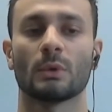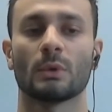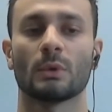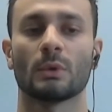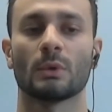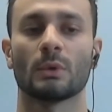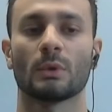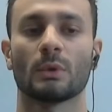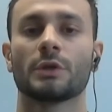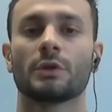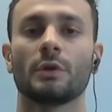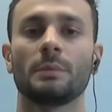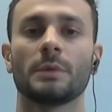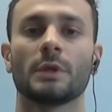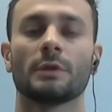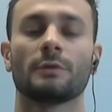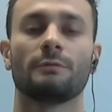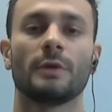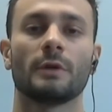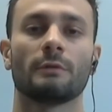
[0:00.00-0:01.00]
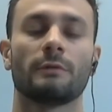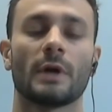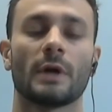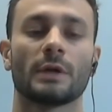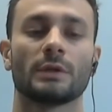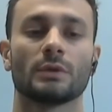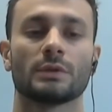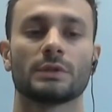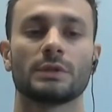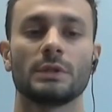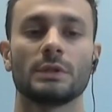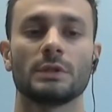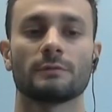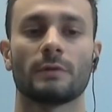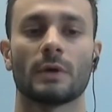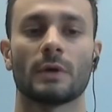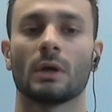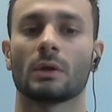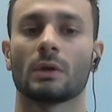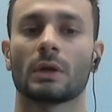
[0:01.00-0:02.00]
Decrypted VFI.sys
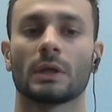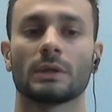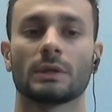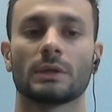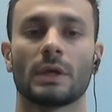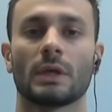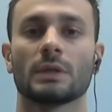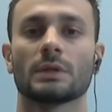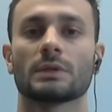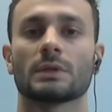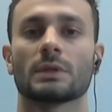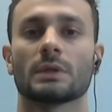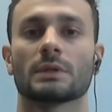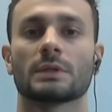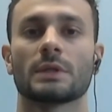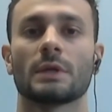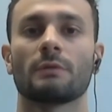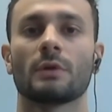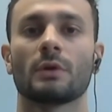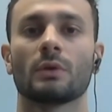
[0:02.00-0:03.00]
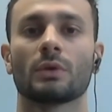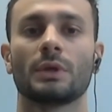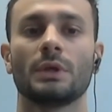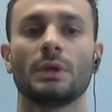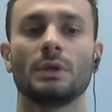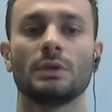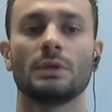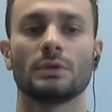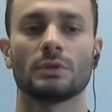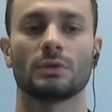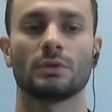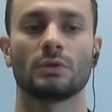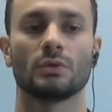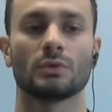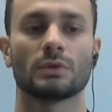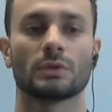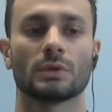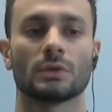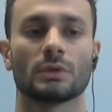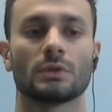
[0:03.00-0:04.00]
file contains several keys
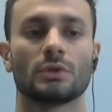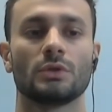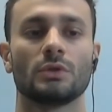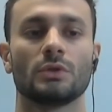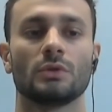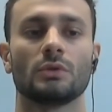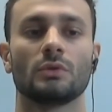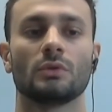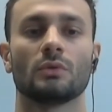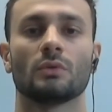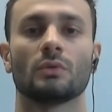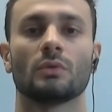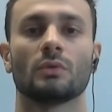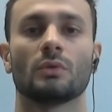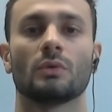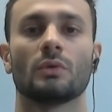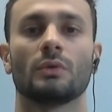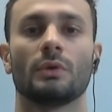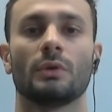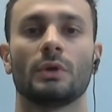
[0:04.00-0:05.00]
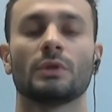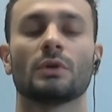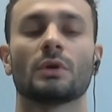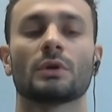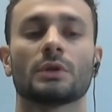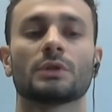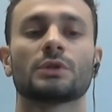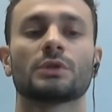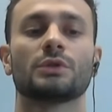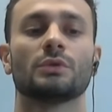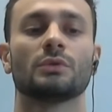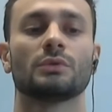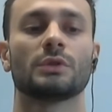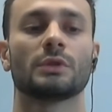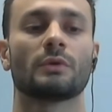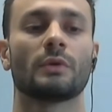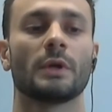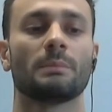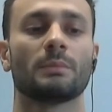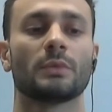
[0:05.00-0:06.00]
used in order to
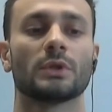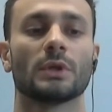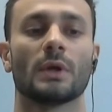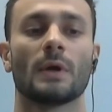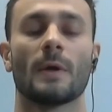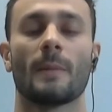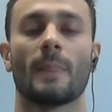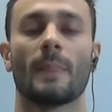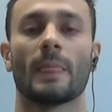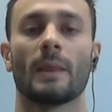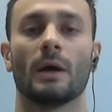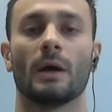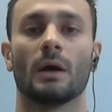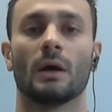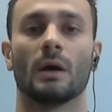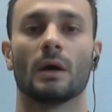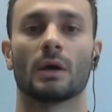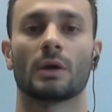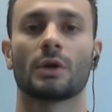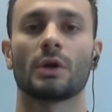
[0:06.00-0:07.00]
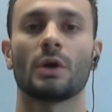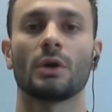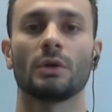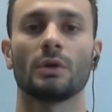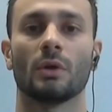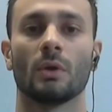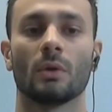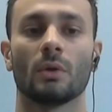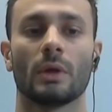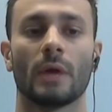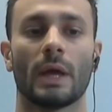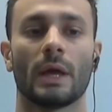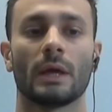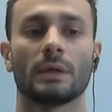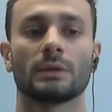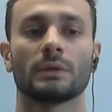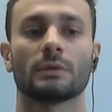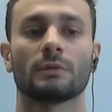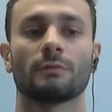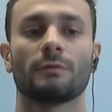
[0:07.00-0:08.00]
decrypt kernel
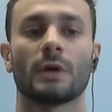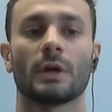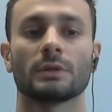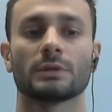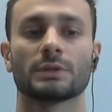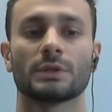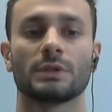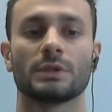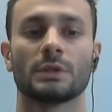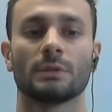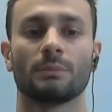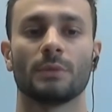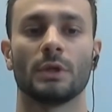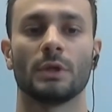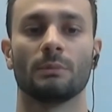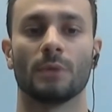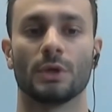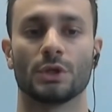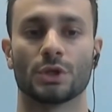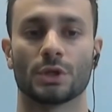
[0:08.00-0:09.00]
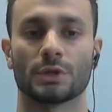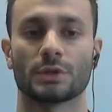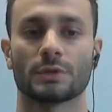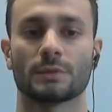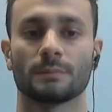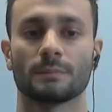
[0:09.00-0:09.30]
and file system images.